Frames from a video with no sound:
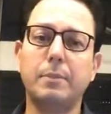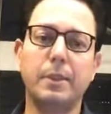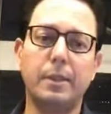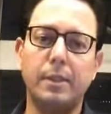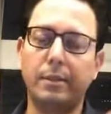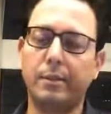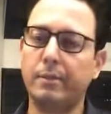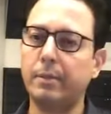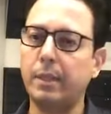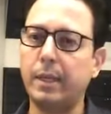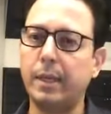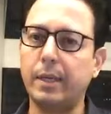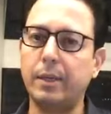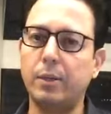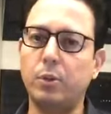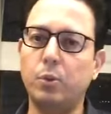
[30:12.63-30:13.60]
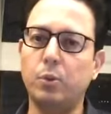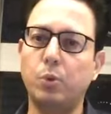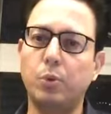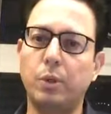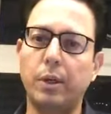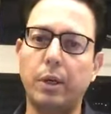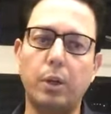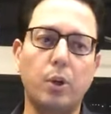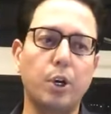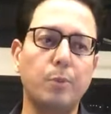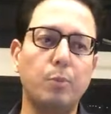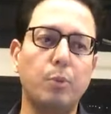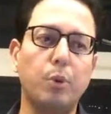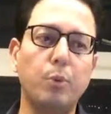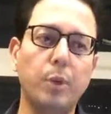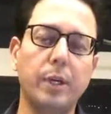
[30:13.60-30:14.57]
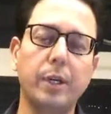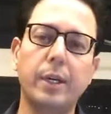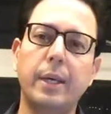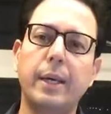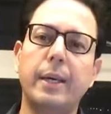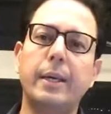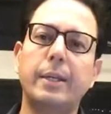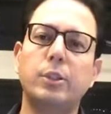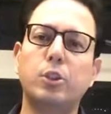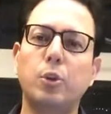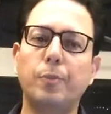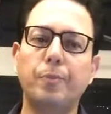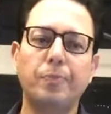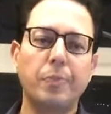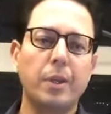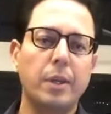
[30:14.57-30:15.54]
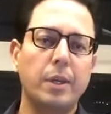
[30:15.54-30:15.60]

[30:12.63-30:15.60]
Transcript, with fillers: and then then I can do a lot more work. So.